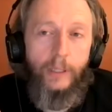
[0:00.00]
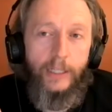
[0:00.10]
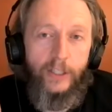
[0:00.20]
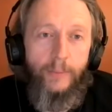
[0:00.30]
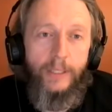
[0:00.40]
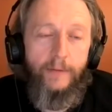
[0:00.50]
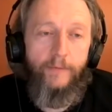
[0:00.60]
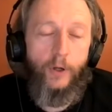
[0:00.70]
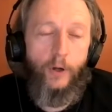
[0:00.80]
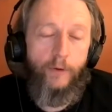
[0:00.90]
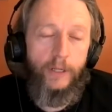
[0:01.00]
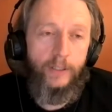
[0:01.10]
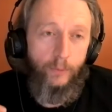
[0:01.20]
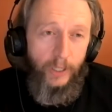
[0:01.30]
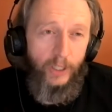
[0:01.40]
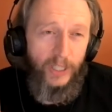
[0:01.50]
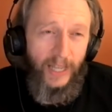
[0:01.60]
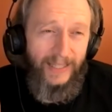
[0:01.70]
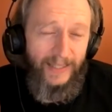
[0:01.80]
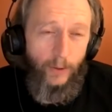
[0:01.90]
it's going to be difficult for us to reach
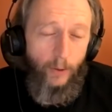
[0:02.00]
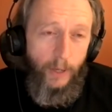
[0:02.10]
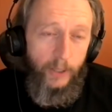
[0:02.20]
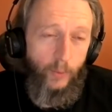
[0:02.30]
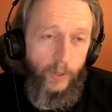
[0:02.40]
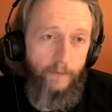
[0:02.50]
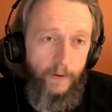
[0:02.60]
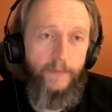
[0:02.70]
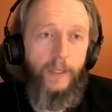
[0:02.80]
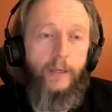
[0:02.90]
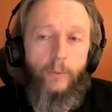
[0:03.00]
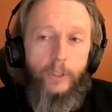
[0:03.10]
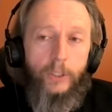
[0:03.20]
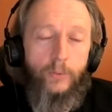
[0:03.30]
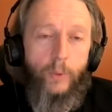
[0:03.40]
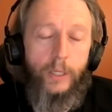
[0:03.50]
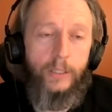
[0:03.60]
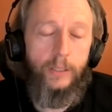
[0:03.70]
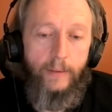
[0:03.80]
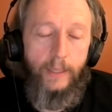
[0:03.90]
net zero by 2050, which is
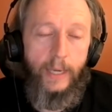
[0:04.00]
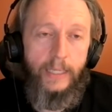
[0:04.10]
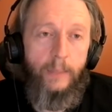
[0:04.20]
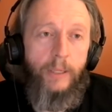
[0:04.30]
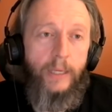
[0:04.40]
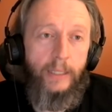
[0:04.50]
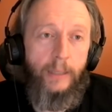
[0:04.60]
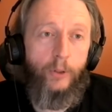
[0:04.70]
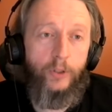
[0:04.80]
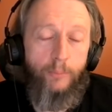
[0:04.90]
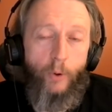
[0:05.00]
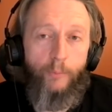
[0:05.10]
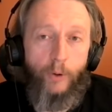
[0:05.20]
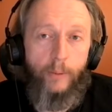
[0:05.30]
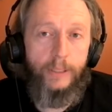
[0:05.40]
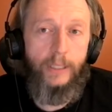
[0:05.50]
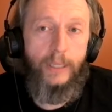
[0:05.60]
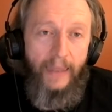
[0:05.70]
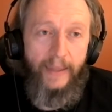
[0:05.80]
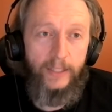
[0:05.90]
what the NDP and Liberals are both promising,
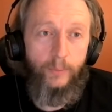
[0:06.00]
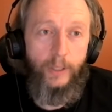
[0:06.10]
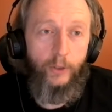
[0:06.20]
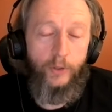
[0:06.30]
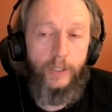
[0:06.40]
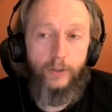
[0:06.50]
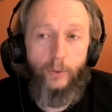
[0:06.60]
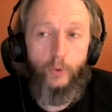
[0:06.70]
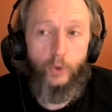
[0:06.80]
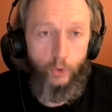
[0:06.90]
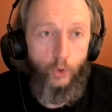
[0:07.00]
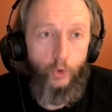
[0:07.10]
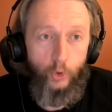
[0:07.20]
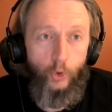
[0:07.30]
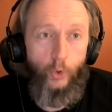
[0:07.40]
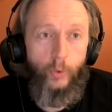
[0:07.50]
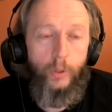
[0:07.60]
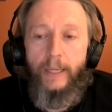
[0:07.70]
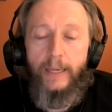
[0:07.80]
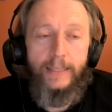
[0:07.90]
unless we address those soon,
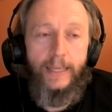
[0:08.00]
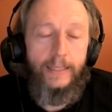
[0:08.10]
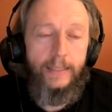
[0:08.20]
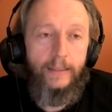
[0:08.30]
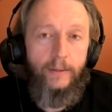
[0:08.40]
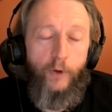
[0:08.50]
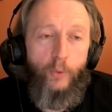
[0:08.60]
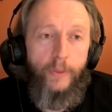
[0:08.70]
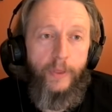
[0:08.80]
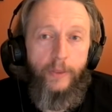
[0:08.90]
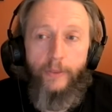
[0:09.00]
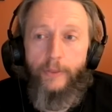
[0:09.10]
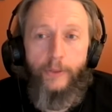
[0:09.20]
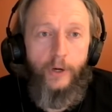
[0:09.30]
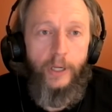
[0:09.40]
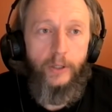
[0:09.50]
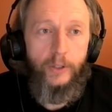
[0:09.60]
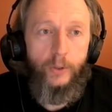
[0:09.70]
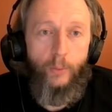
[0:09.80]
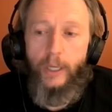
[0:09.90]
because that's fewer than 30
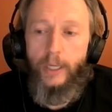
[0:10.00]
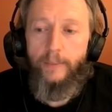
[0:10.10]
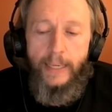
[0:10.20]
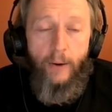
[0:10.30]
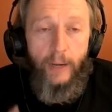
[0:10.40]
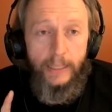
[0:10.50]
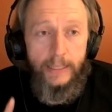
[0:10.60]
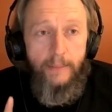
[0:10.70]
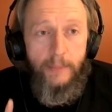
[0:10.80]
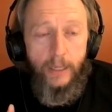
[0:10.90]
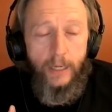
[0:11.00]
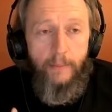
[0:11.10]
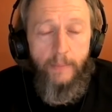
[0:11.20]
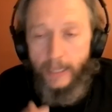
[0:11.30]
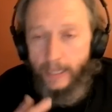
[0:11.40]
years away. Now, at the same time,